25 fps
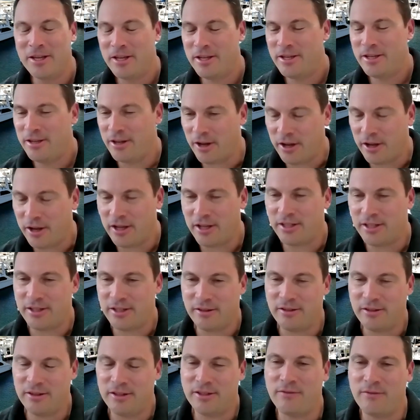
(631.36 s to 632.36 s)
you know, it's a
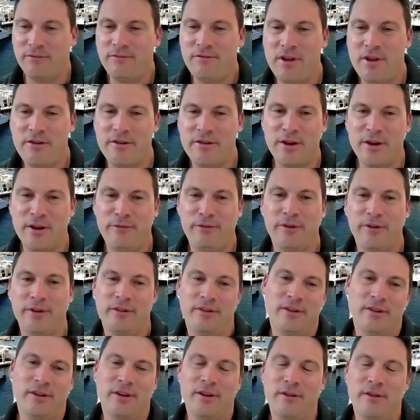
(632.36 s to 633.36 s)
very different
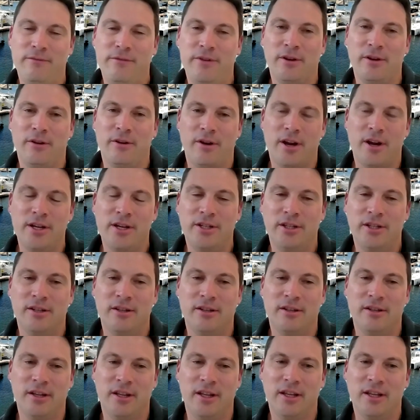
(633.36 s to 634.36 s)

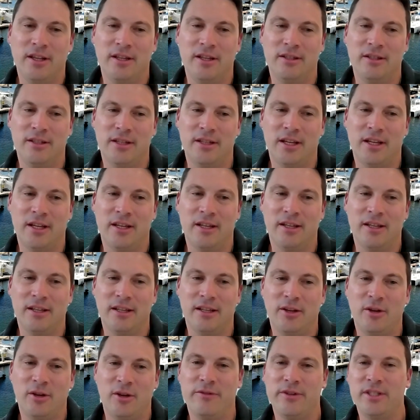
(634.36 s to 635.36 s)
configuration and
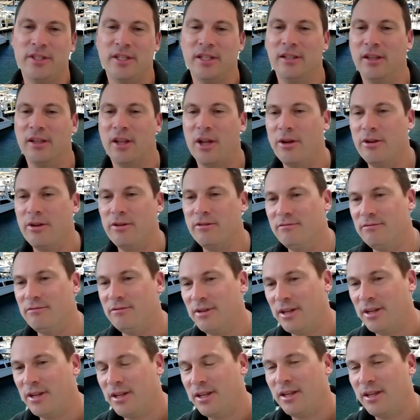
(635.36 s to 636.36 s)
obviously load,
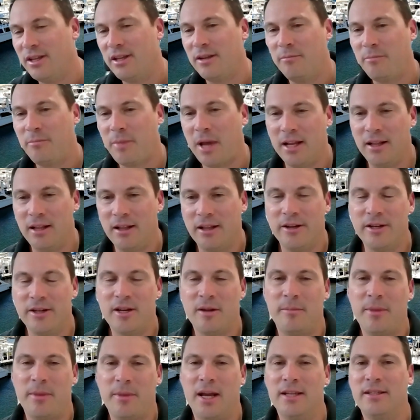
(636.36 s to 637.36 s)
payload
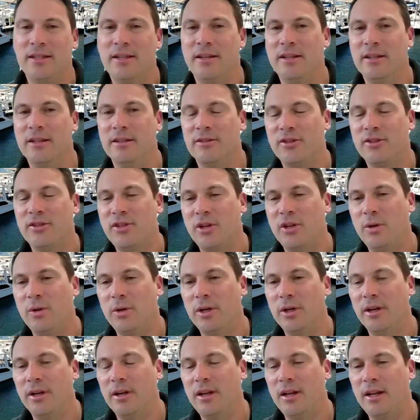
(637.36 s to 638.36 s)
capacity and so
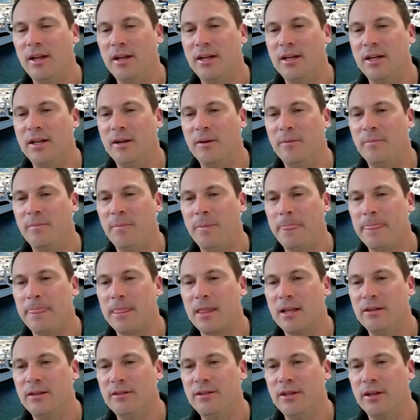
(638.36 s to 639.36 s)
on.
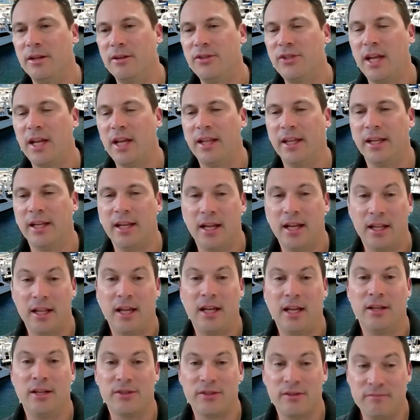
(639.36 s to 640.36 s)
You know, sailing cut
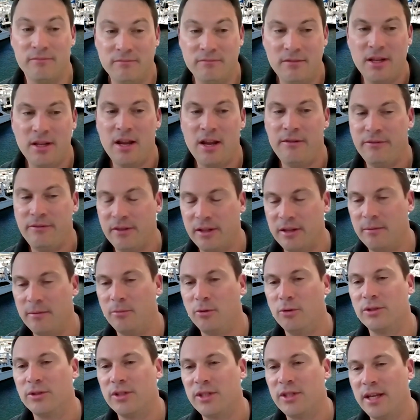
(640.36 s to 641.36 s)
hulls are definitely
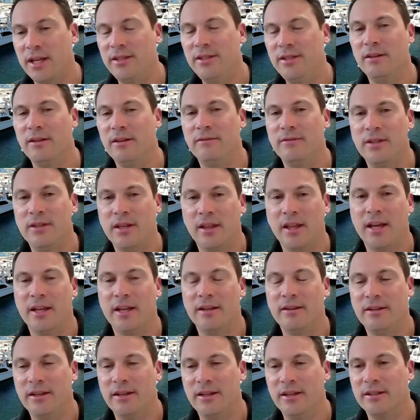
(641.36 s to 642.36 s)
more sensitive to
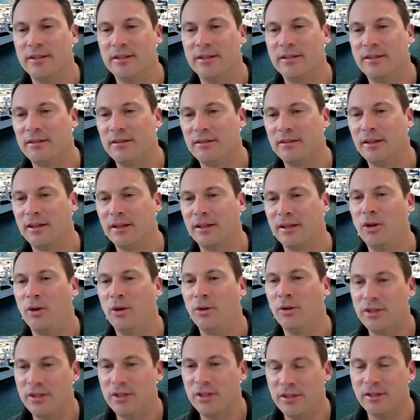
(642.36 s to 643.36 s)
that, and it's a
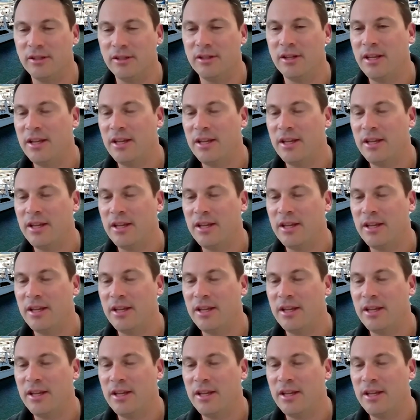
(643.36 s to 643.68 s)
constant